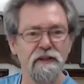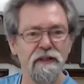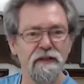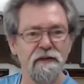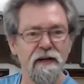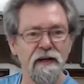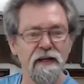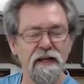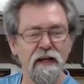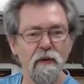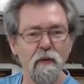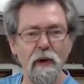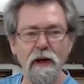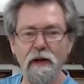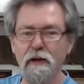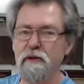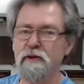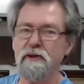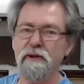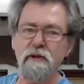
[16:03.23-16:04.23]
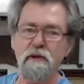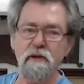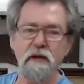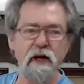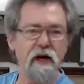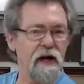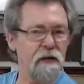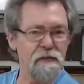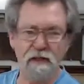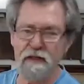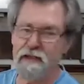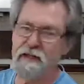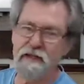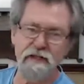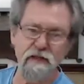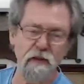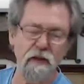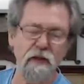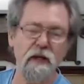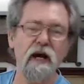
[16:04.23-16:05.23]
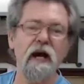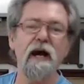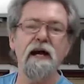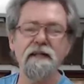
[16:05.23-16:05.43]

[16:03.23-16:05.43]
If I get one or two, I'm not going to do it.